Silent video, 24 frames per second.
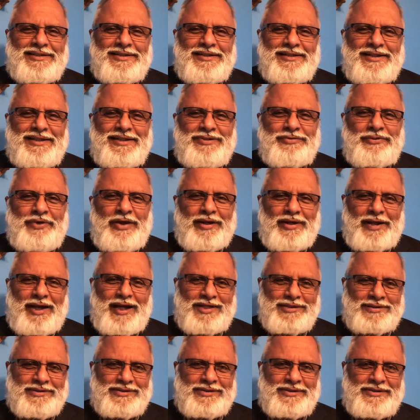he
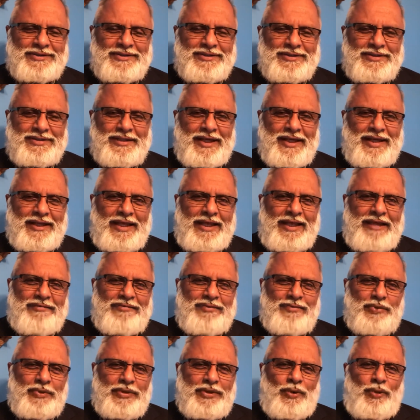realizes that
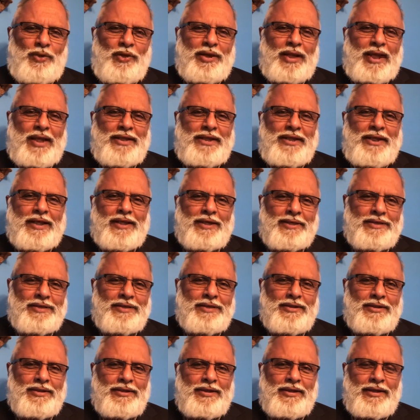even with all that guilt,
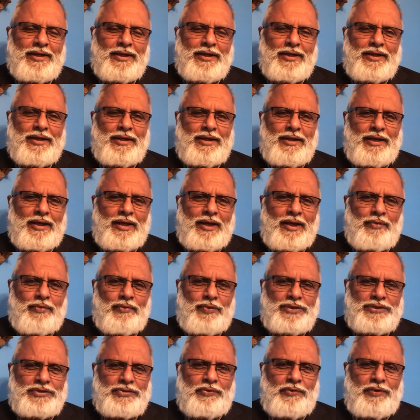and we
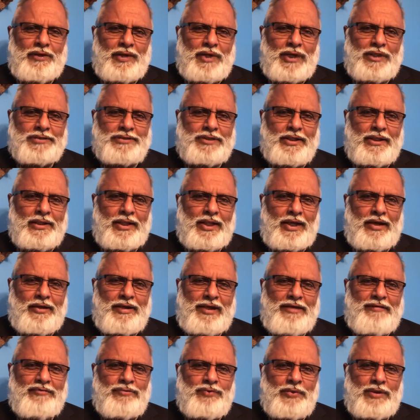should realize that now,
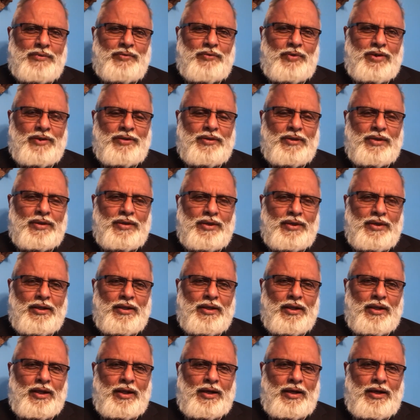even with what
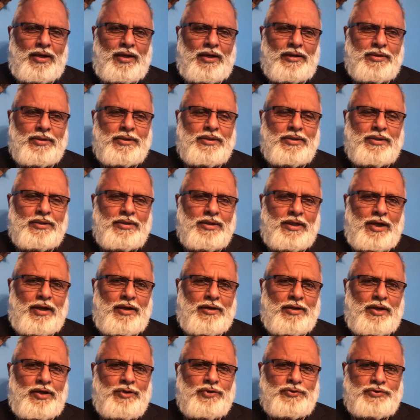uh, our, our
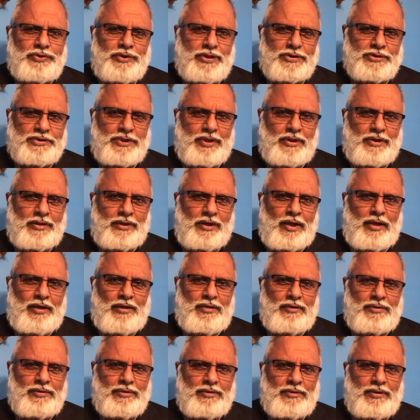country has done,
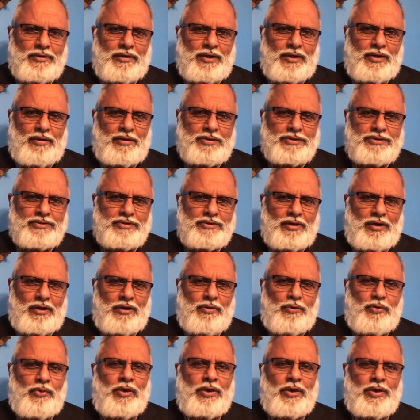our, our, our
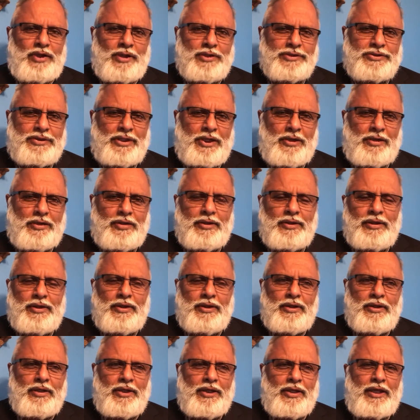world has done,
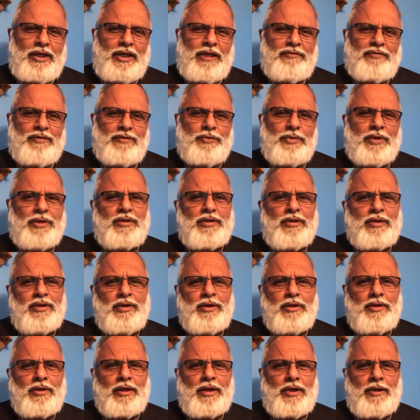even with
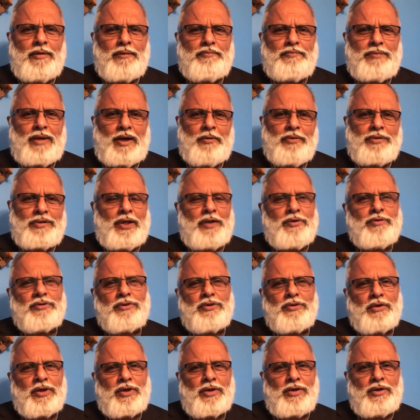uh, bow down to
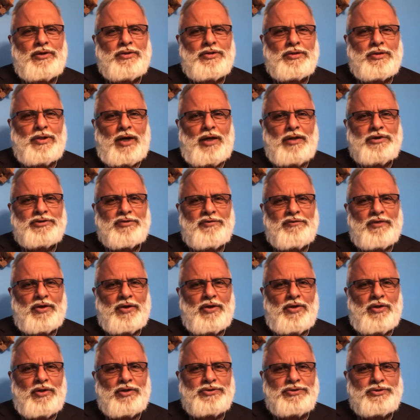the cult, gods of the
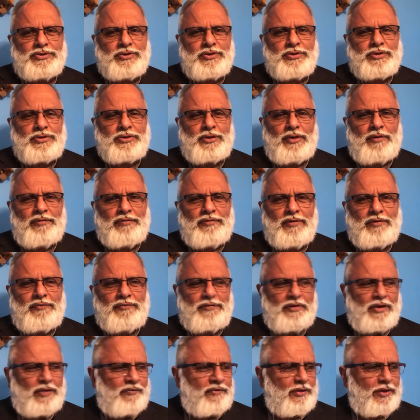culture, of, of,
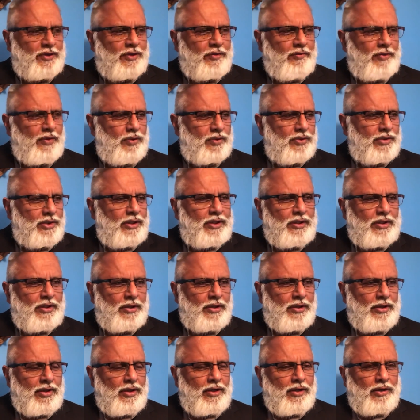of, the community,
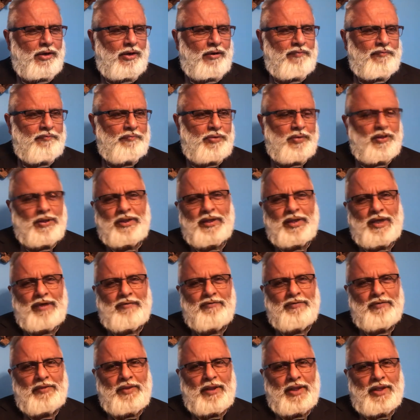of putting
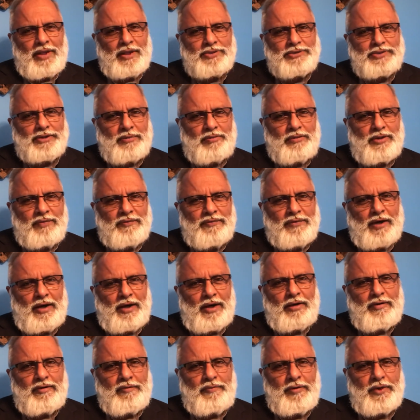everything else above
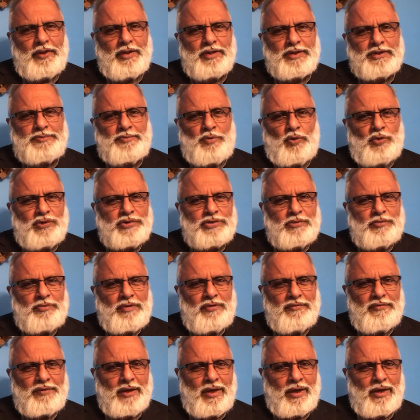God, or putting sports
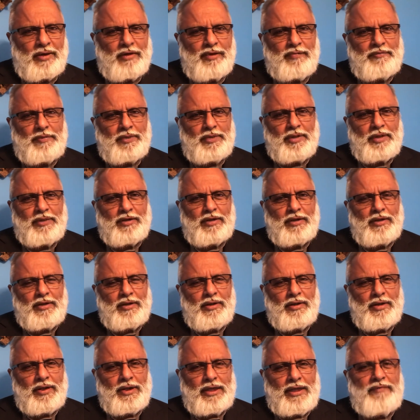above God, or putting uh,
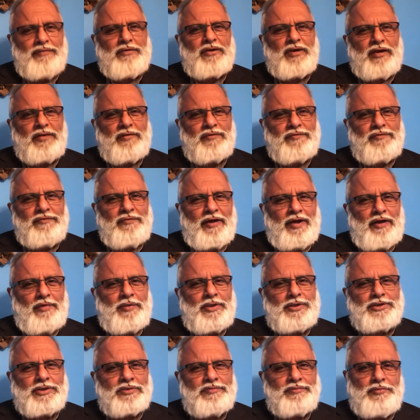even our
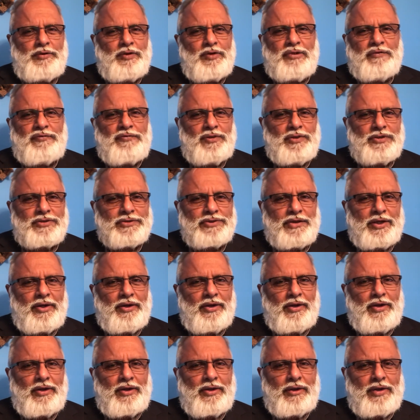families, as beautiful as they
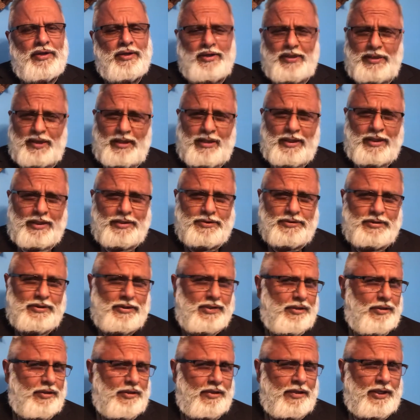are and, and, as,
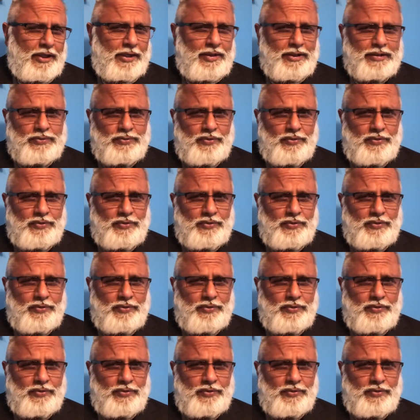and as